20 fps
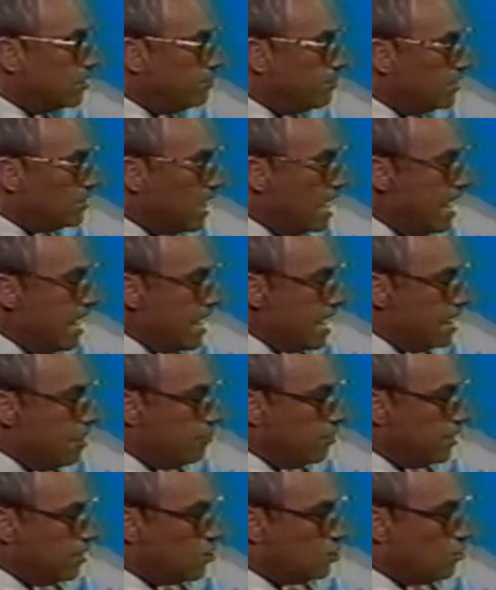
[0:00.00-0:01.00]
Christmas.
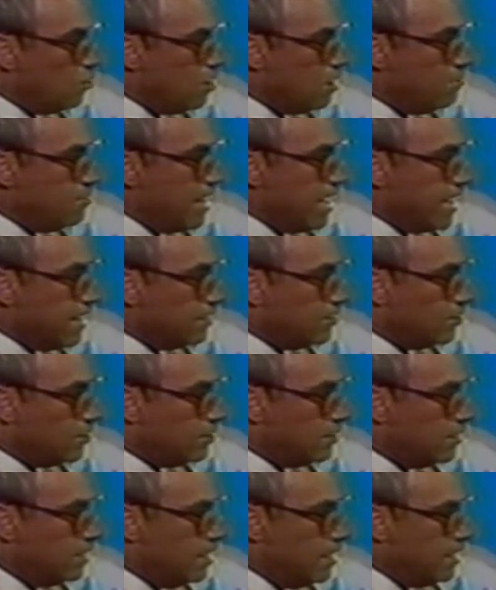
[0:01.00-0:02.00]
Here are the storm
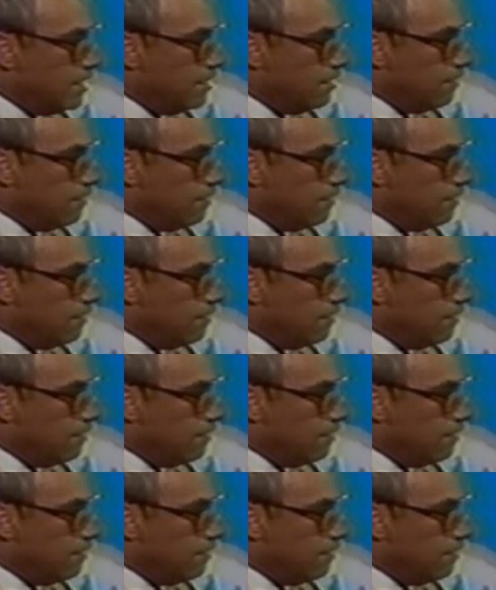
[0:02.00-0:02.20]
dates.